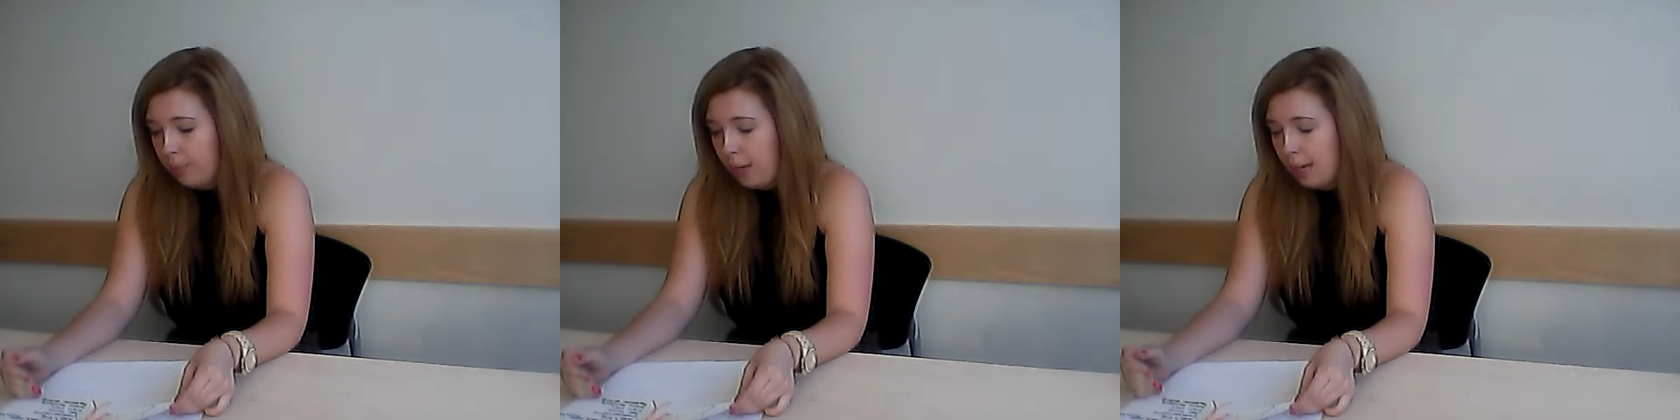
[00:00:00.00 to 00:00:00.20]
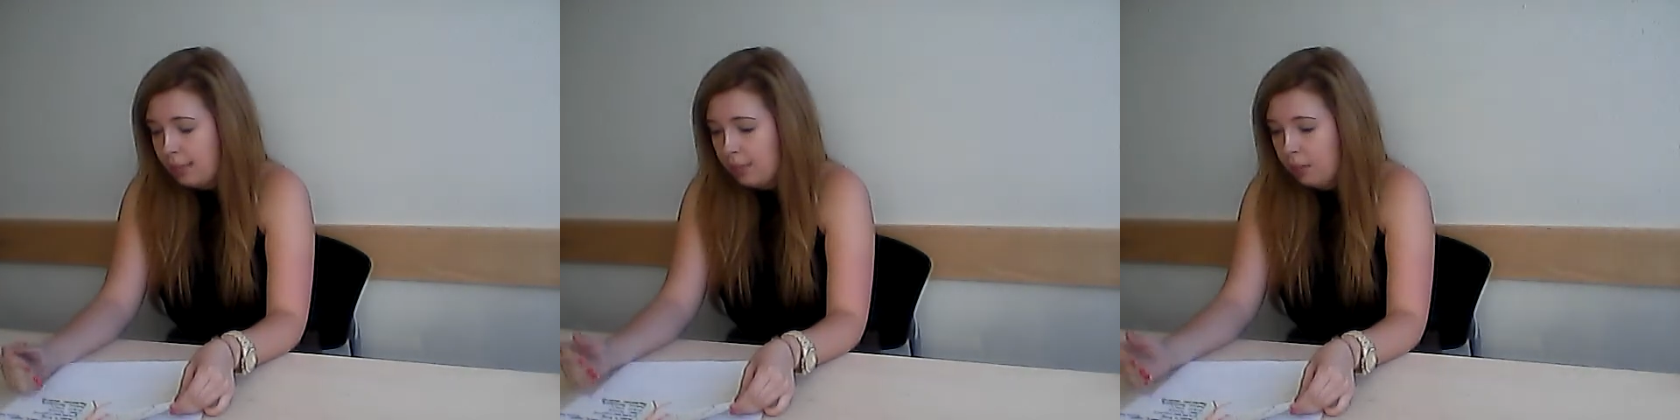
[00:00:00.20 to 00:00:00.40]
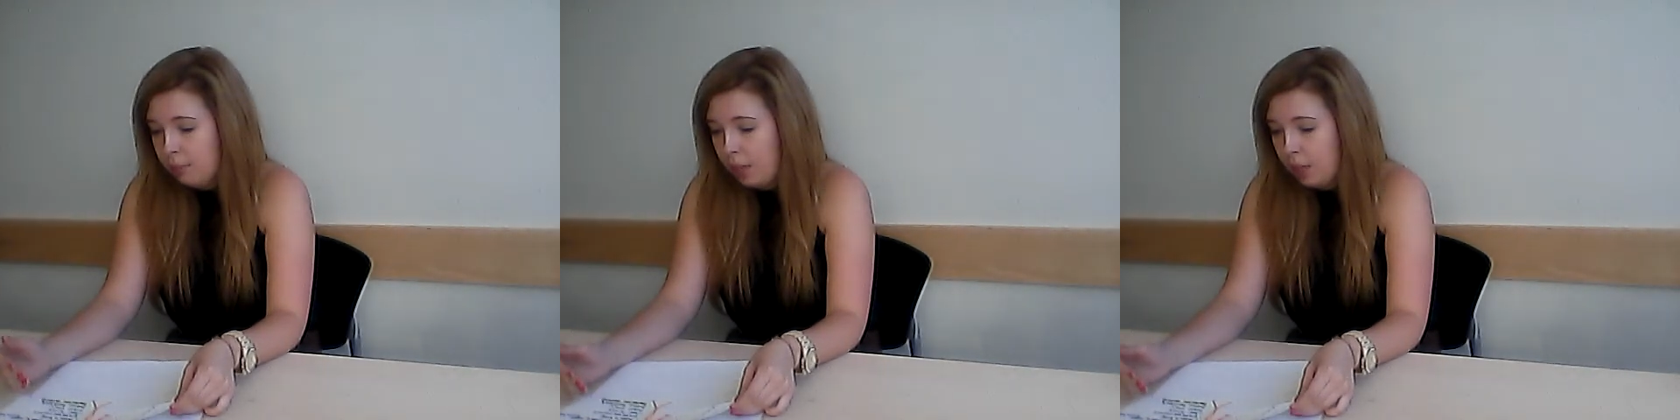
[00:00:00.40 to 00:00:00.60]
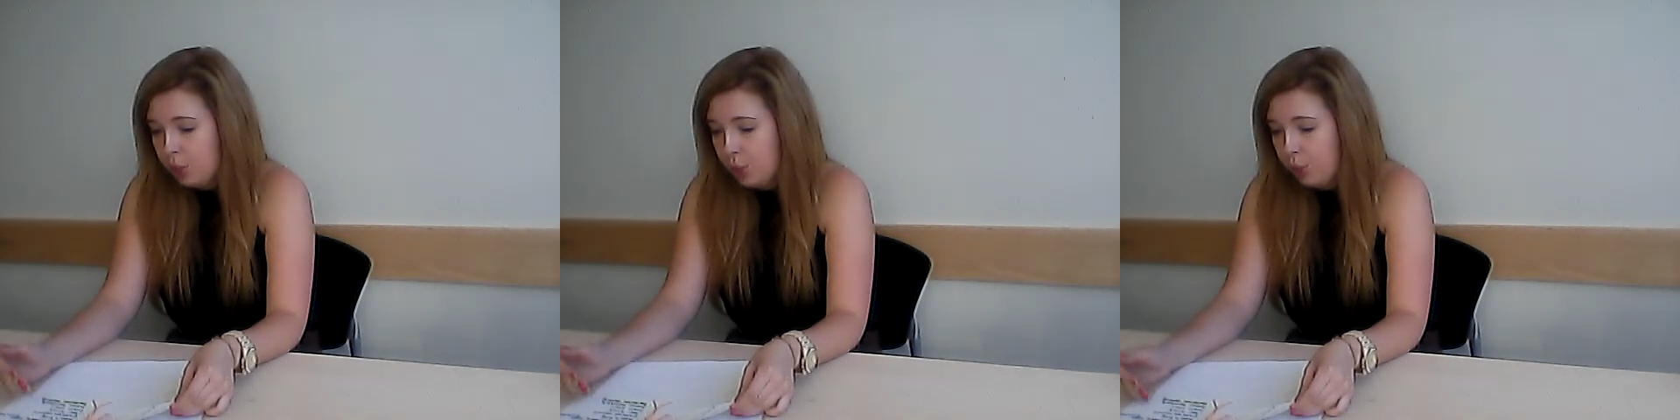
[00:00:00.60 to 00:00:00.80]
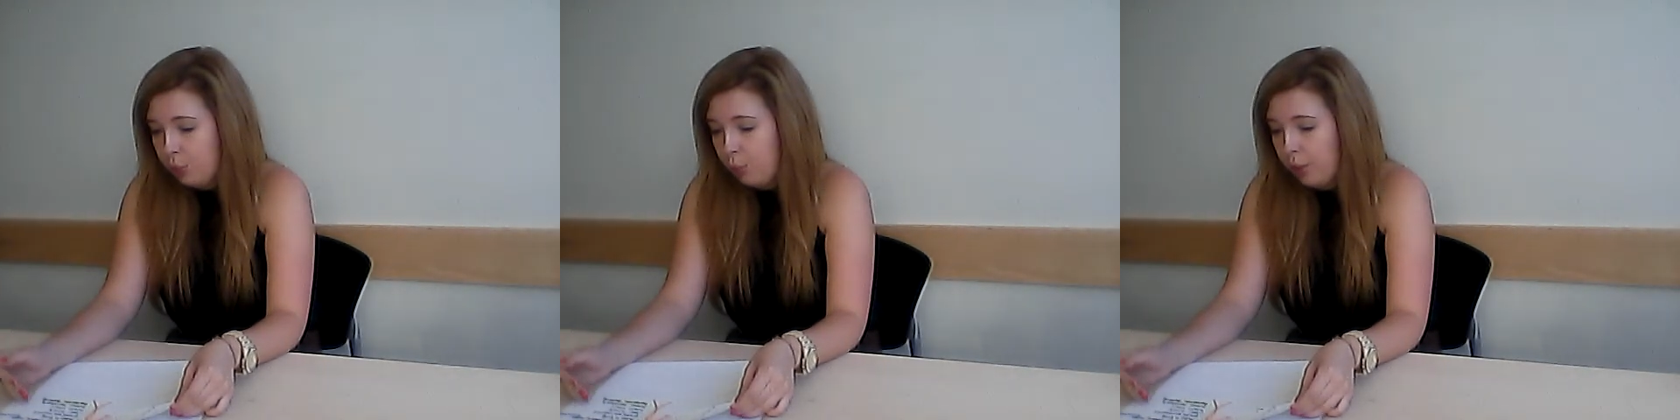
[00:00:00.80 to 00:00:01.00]
as I
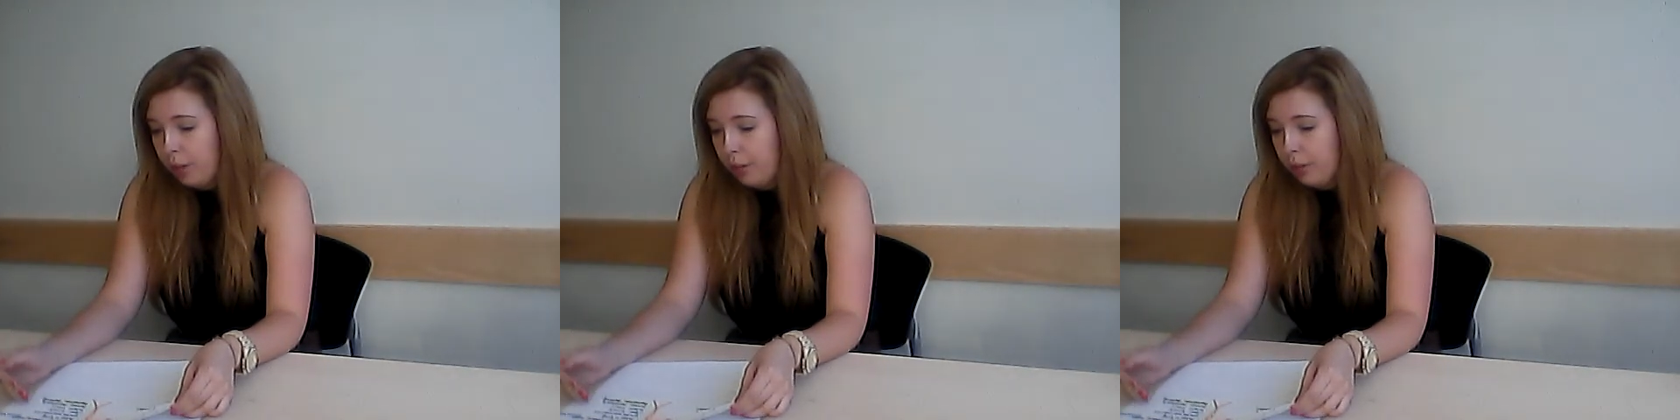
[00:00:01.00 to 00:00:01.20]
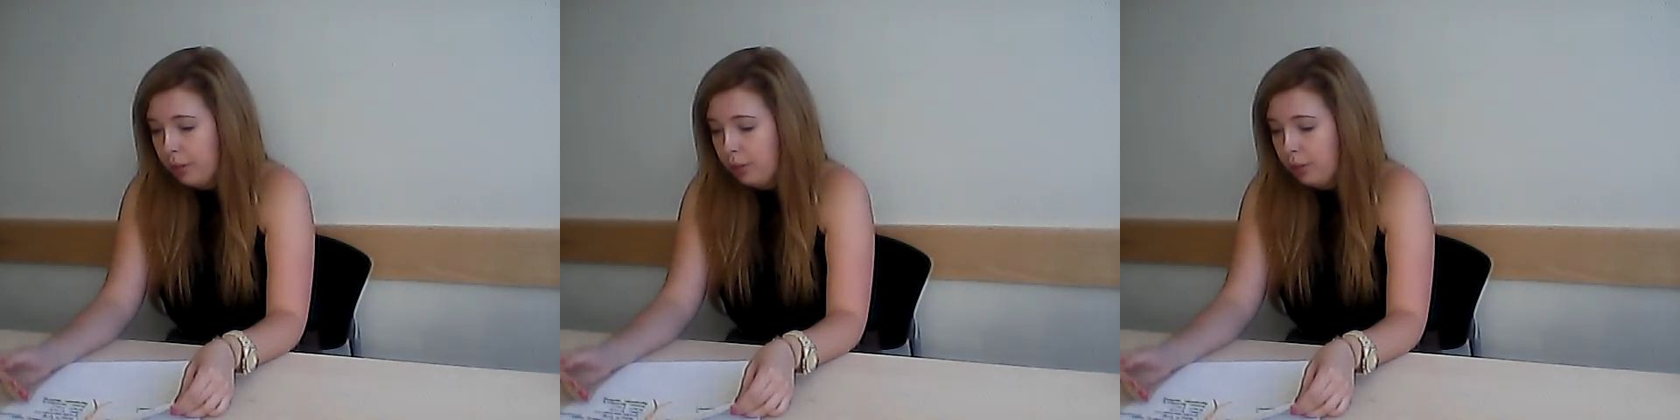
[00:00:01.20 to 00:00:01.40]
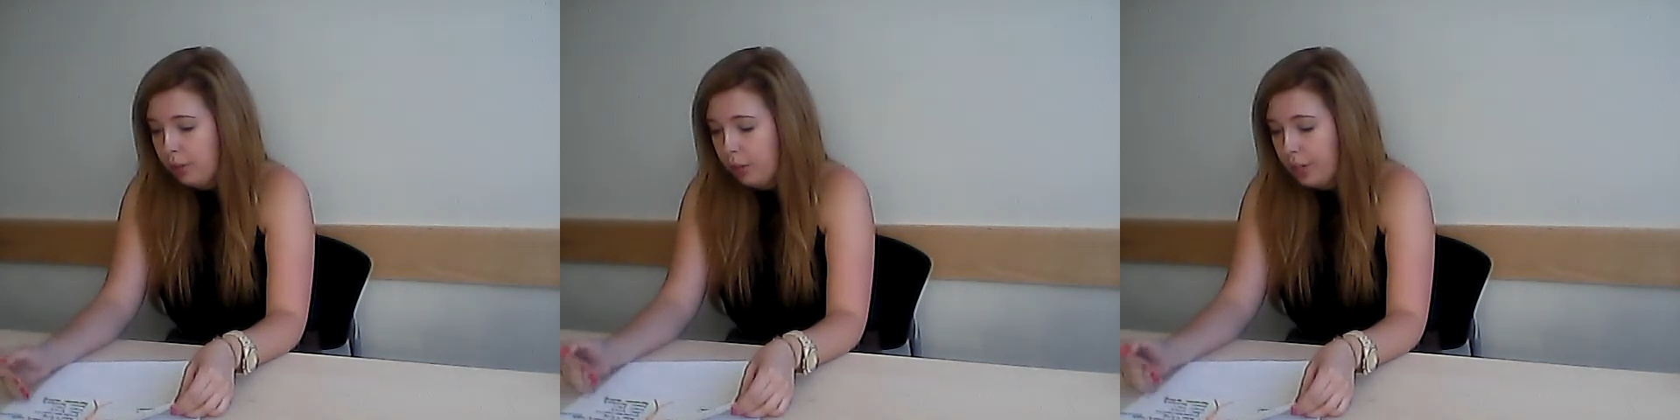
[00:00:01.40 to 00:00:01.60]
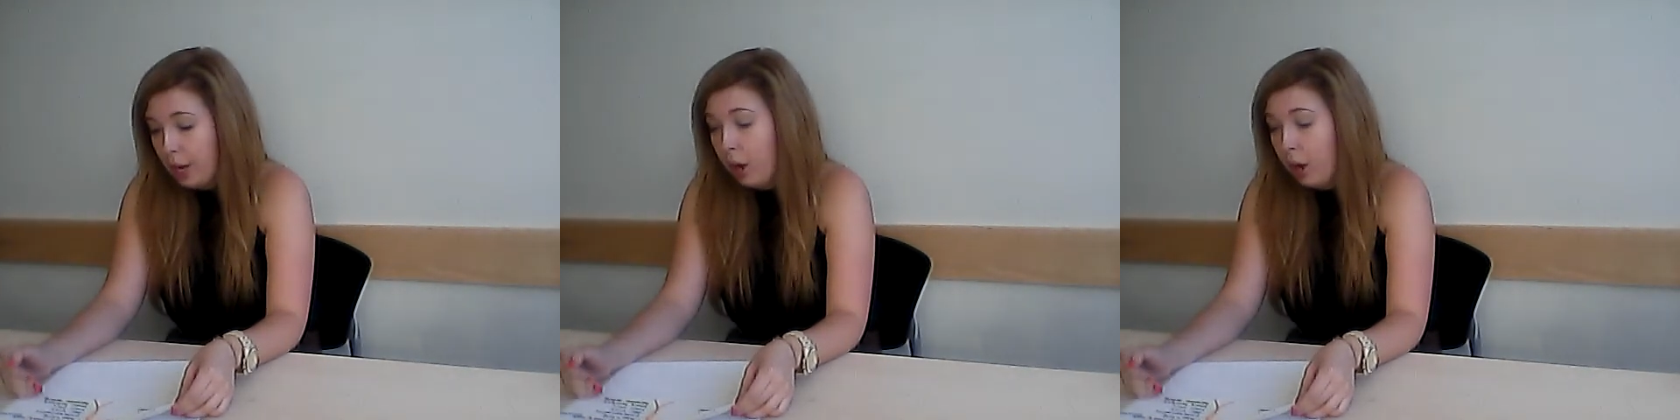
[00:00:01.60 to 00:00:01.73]
mentioned, what the